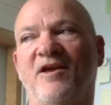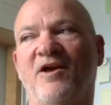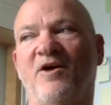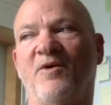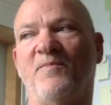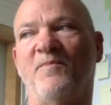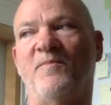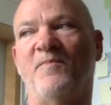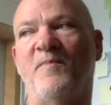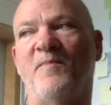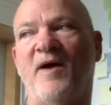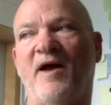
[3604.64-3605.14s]

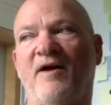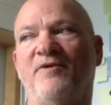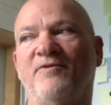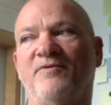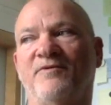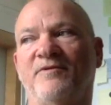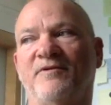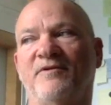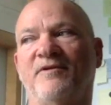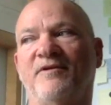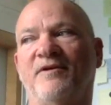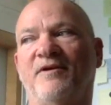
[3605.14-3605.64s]

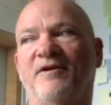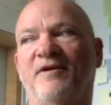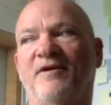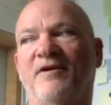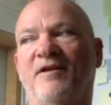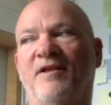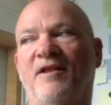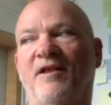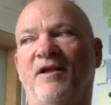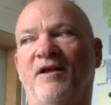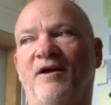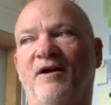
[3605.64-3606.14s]
amount
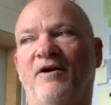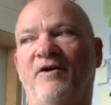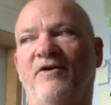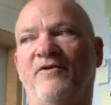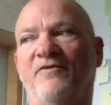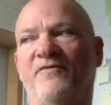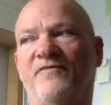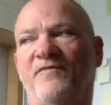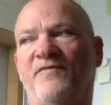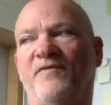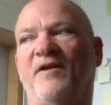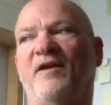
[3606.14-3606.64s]

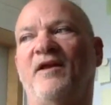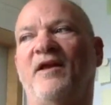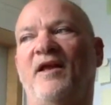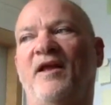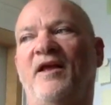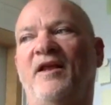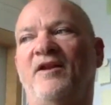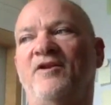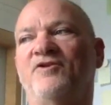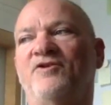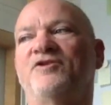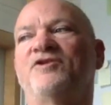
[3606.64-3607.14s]
of
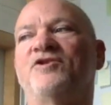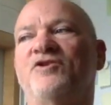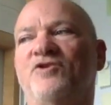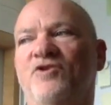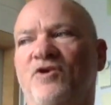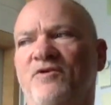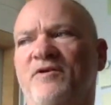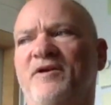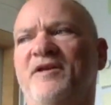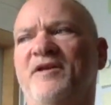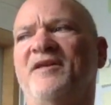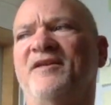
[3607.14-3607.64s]
energy
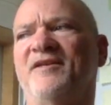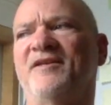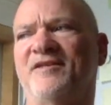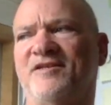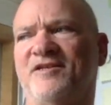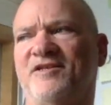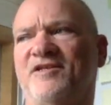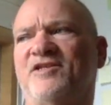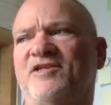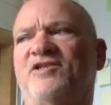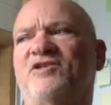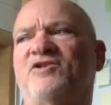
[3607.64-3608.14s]
going
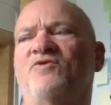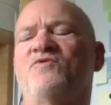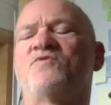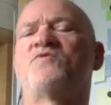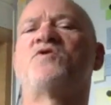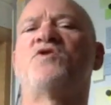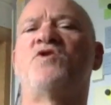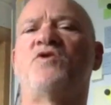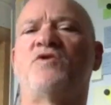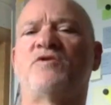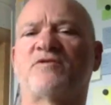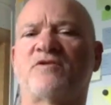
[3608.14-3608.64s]
into
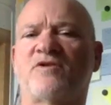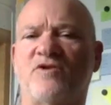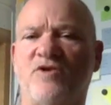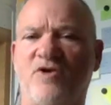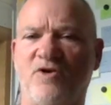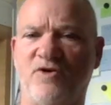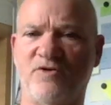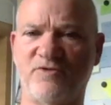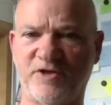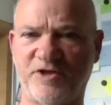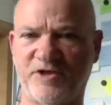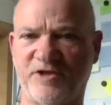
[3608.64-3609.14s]
so-called
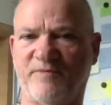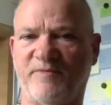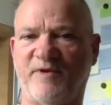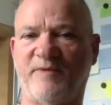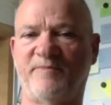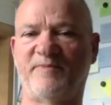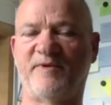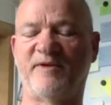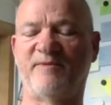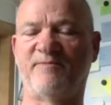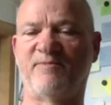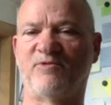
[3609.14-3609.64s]
coaching by
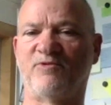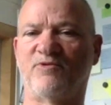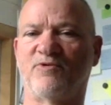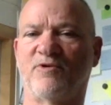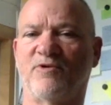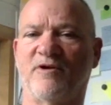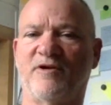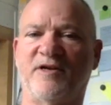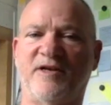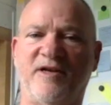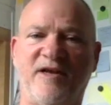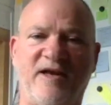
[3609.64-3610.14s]
people who
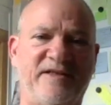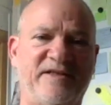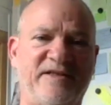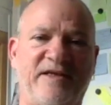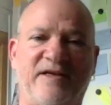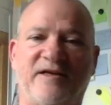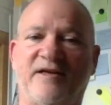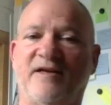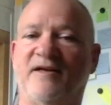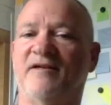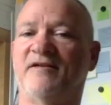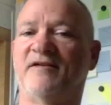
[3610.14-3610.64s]
are not
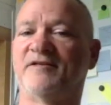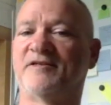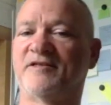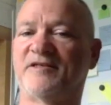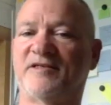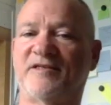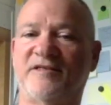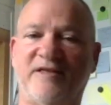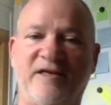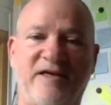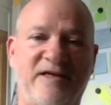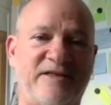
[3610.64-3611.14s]

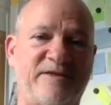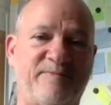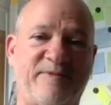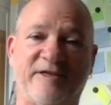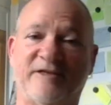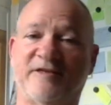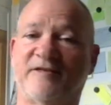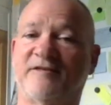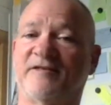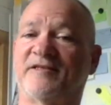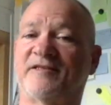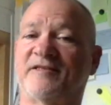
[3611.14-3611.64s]
psychologists, not
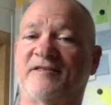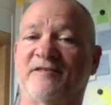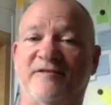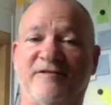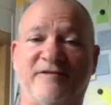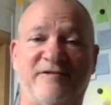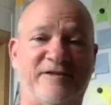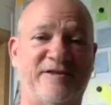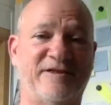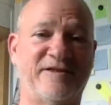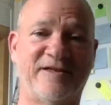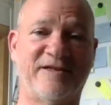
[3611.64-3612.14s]
specialists in
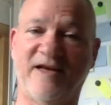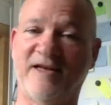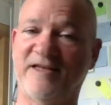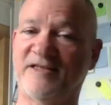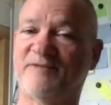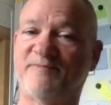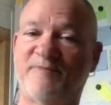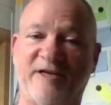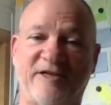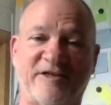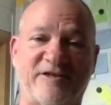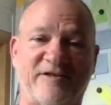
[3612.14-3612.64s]
learning, not
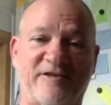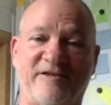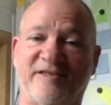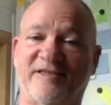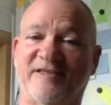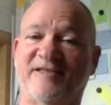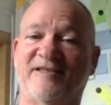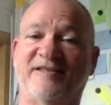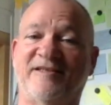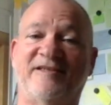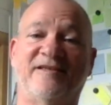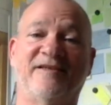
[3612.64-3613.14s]
specialists
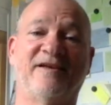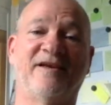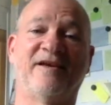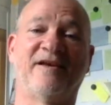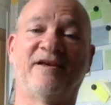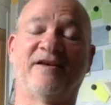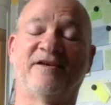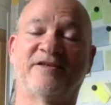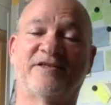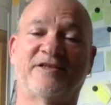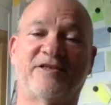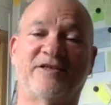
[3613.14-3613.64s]
in the
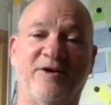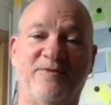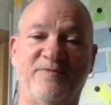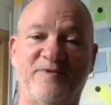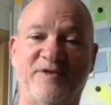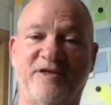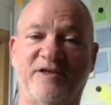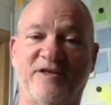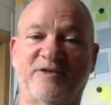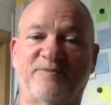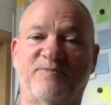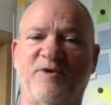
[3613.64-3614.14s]

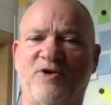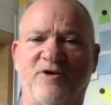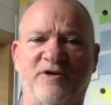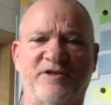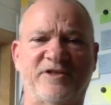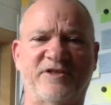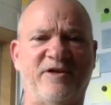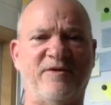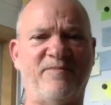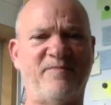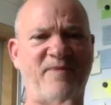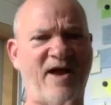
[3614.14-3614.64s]
subjects, but are
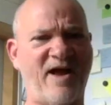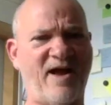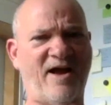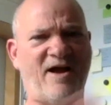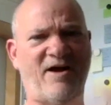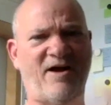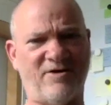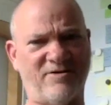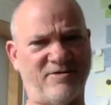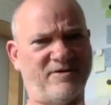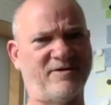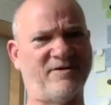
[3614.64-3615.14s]

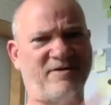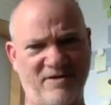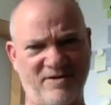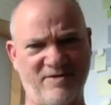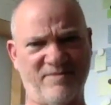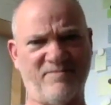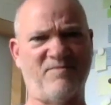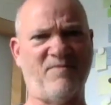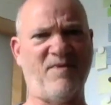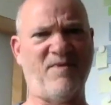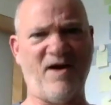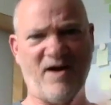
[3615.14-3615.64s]
somehow
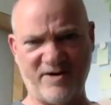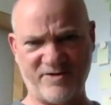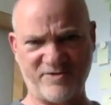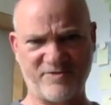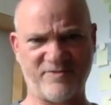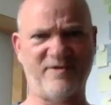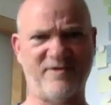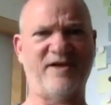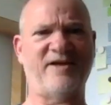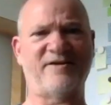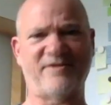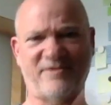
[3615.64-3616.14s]

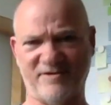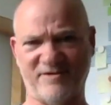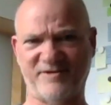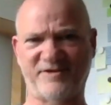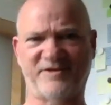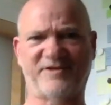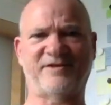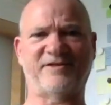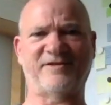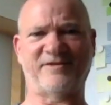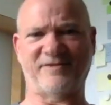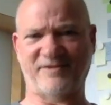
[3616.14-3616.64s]

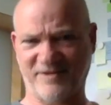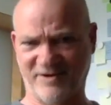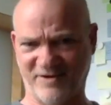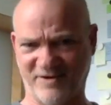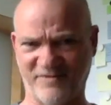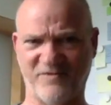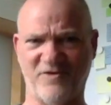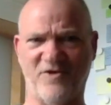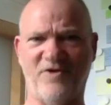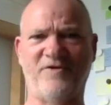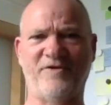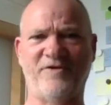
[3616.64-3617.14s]
moderators
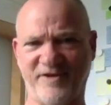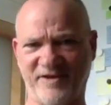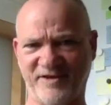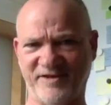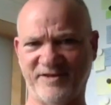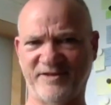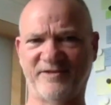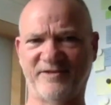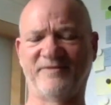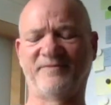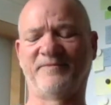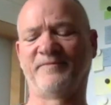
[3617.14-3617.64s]
of all
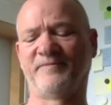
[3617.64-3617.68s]
this,